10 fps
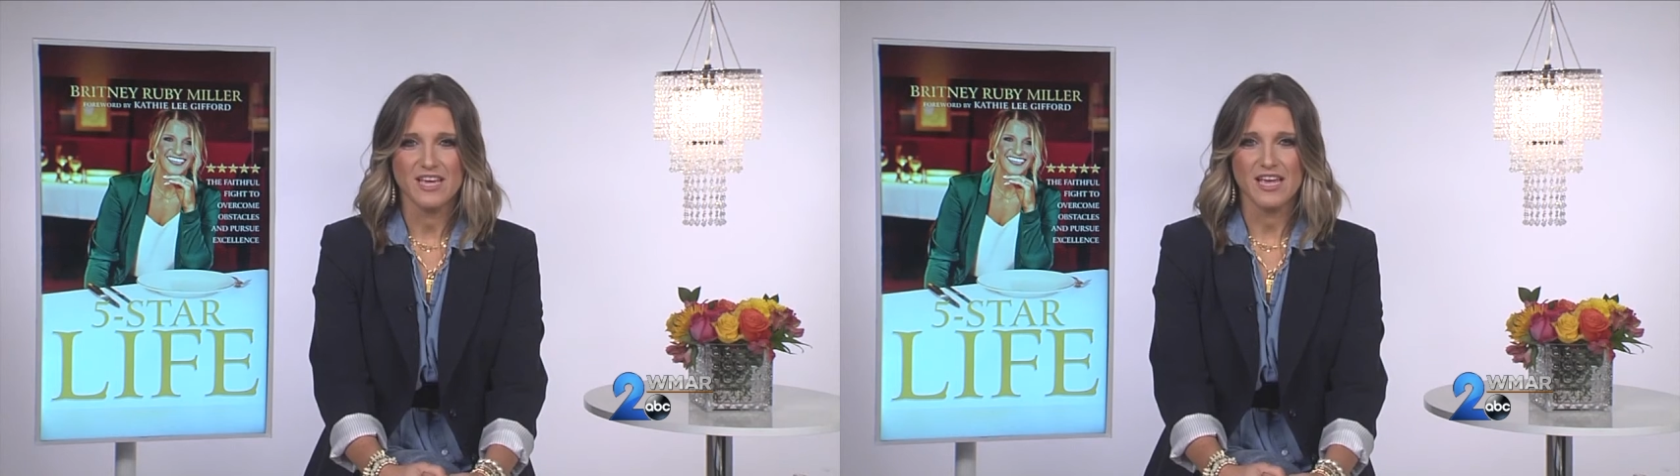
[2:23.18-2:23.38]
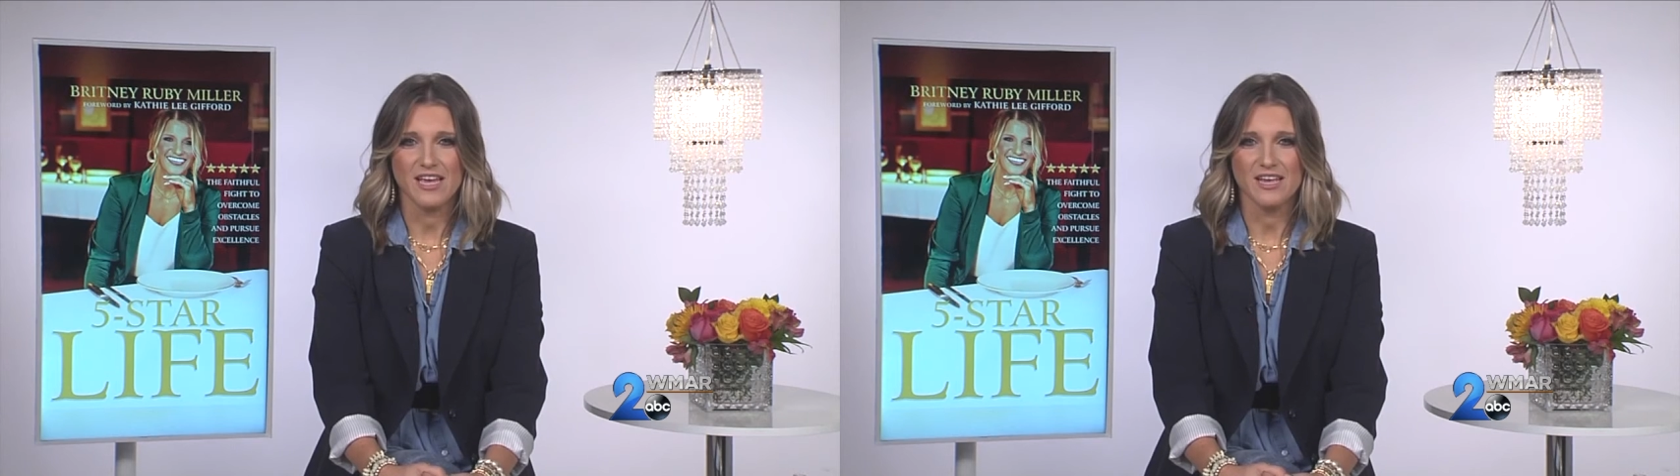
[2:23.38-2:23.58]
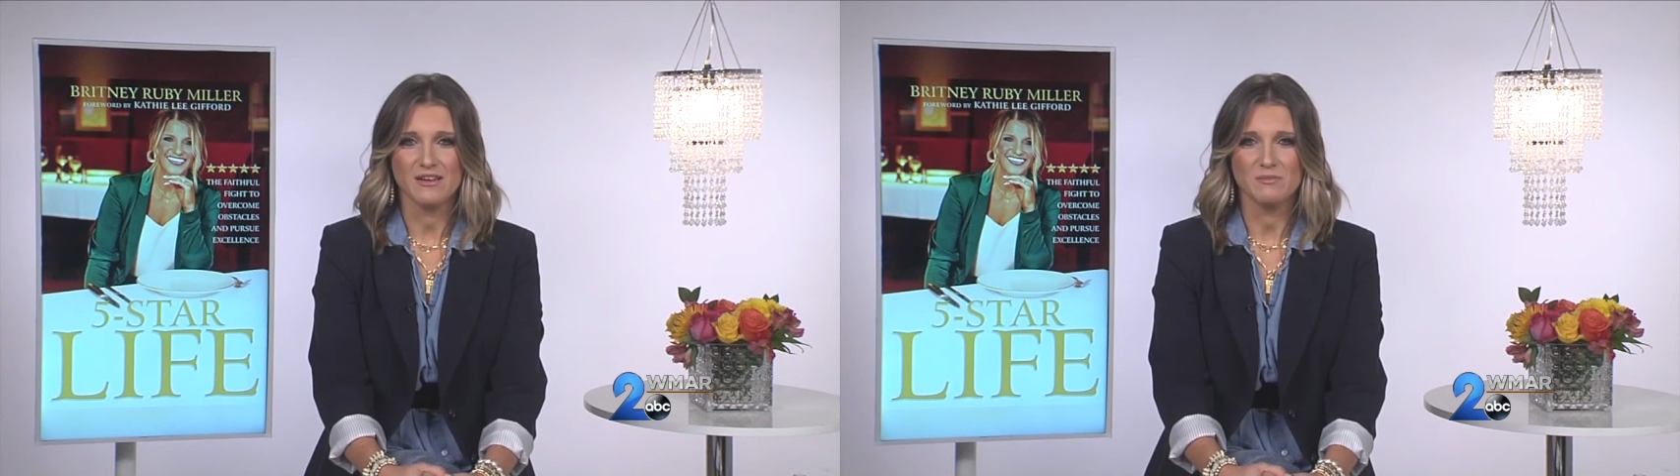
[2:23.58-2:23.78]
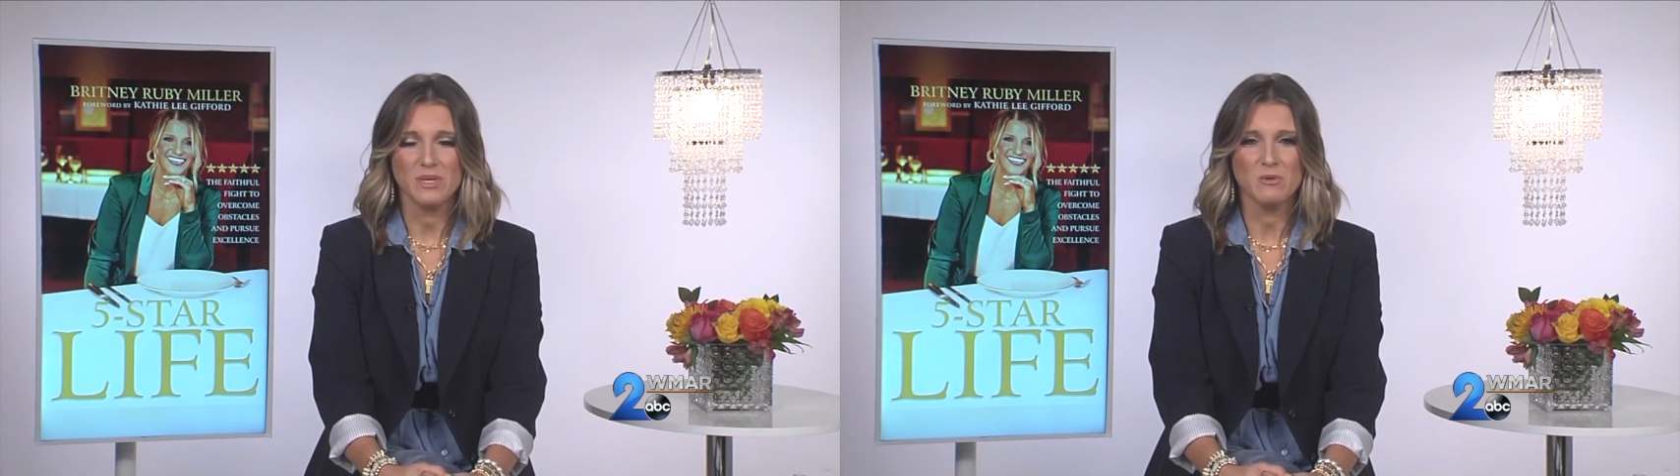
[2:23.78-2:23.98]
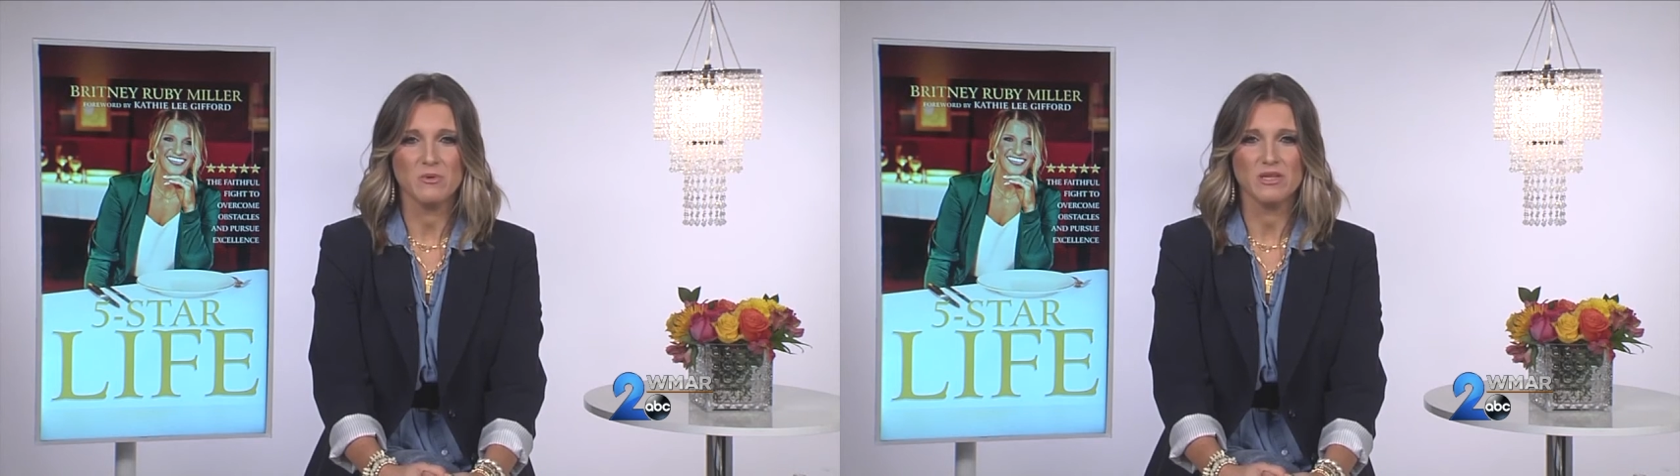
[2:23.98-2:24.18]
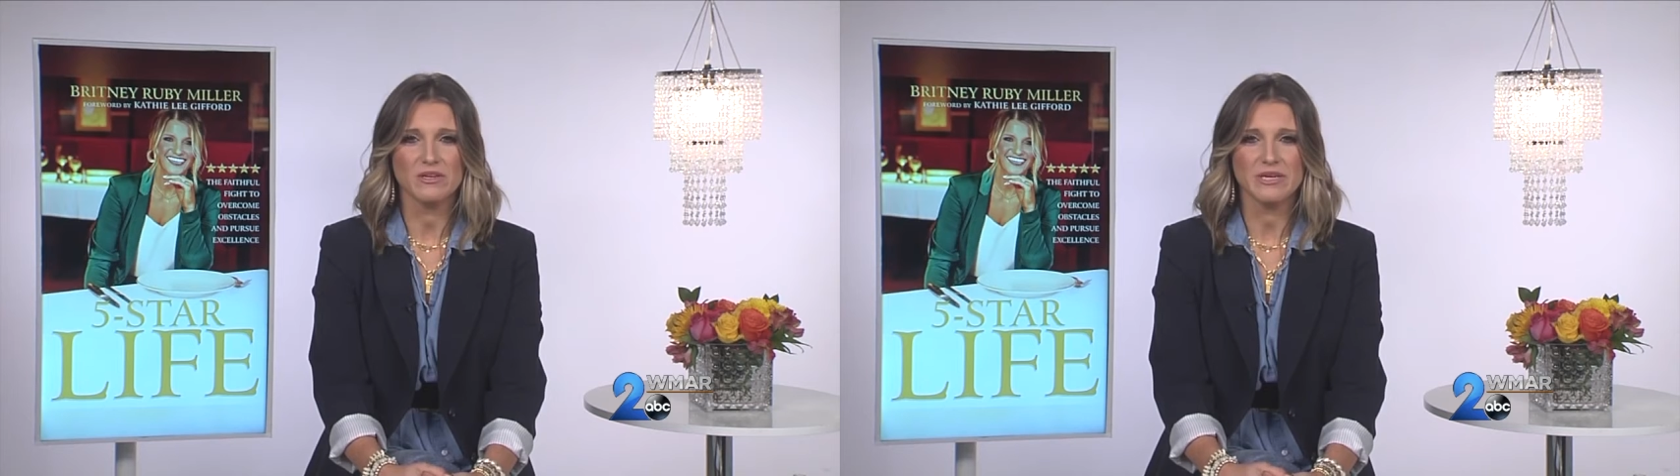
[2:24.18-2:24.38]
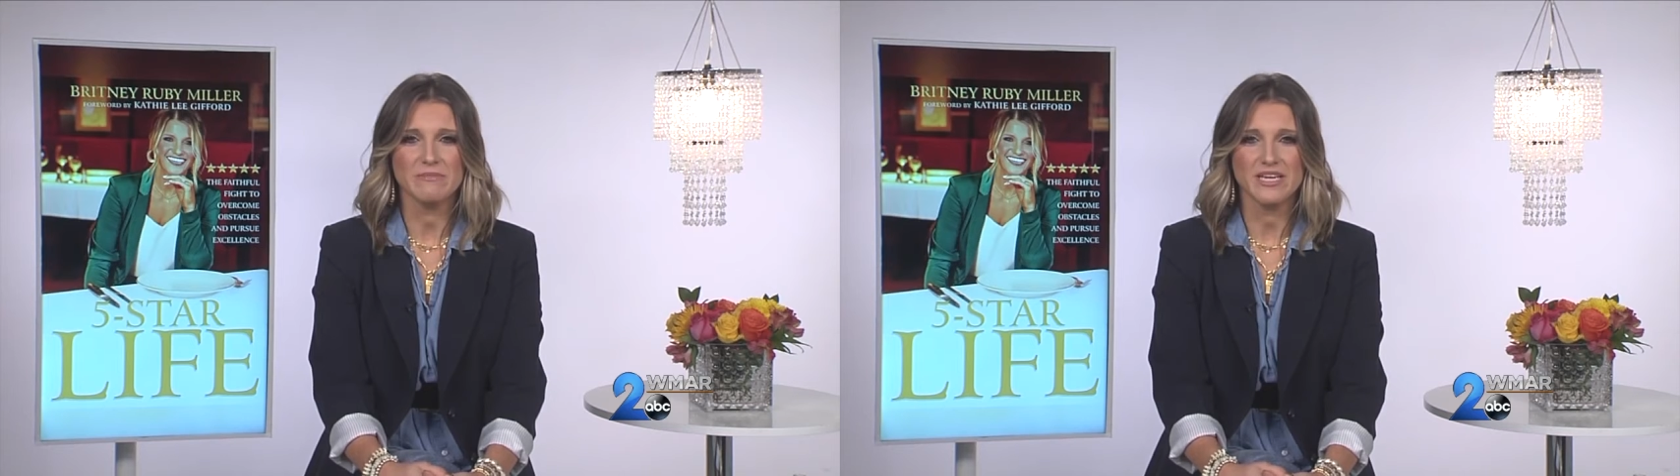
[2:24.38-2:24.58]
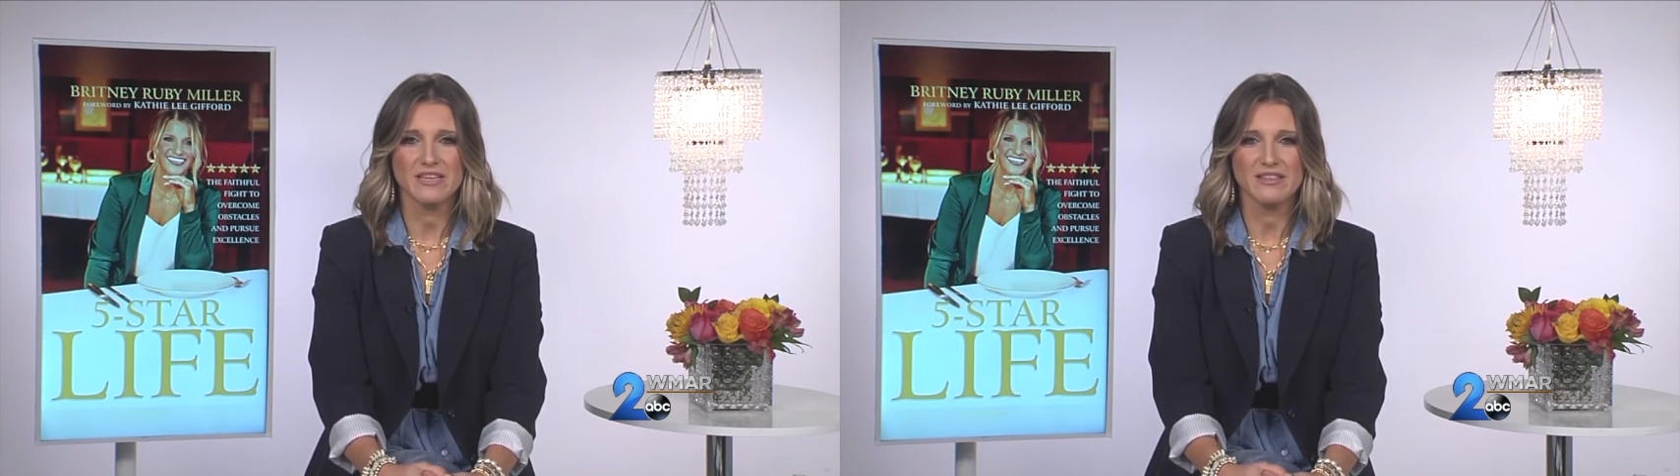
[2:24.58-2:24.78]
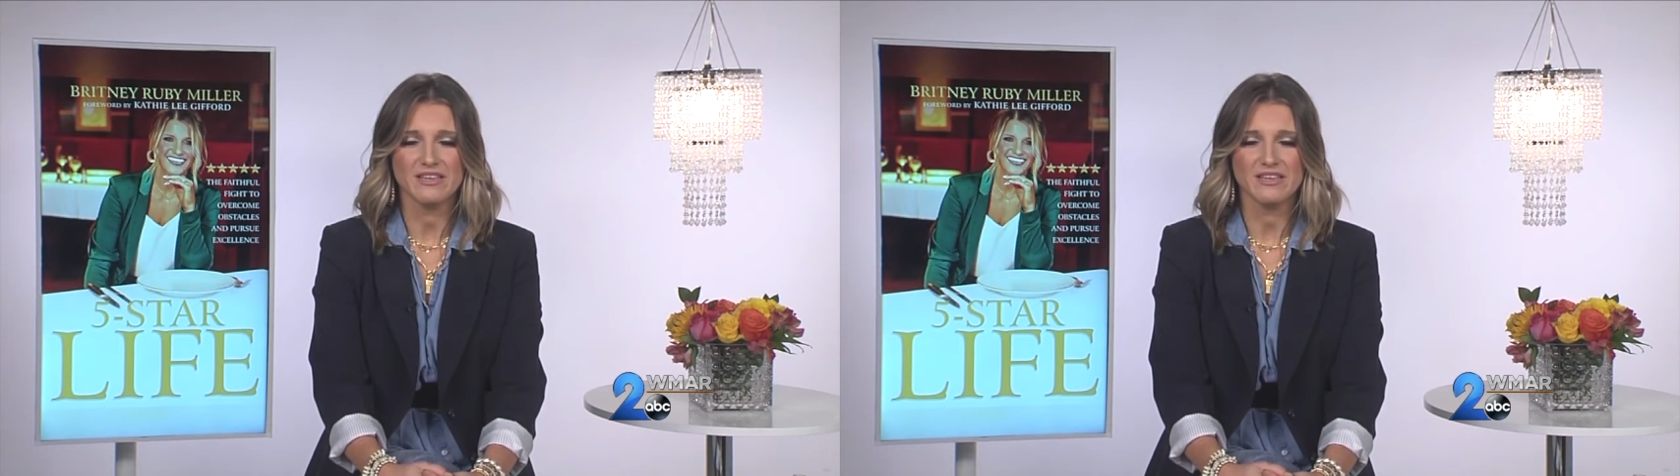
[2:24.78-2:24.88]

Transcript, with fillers: and people would look at me and